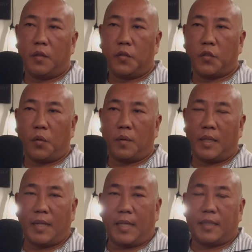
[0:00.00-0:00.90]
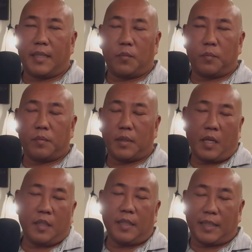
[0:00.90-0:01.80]
So I didn't.
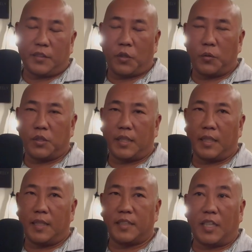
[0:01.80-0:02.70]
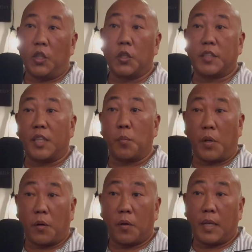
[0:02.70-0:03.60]
Like I told you, like unless I looked in the
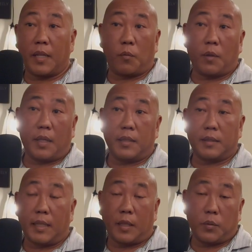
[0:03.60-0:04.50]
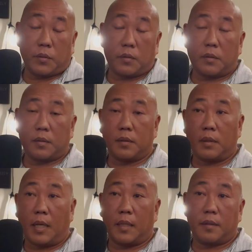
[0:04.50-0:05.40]
mirror, I didn't realize that I was
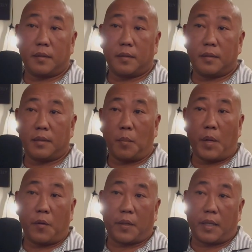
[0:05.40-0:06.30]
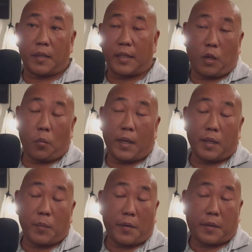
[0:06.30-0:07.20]
not an American, like a white
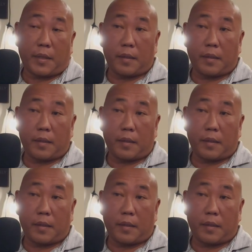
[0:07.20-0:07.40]
American.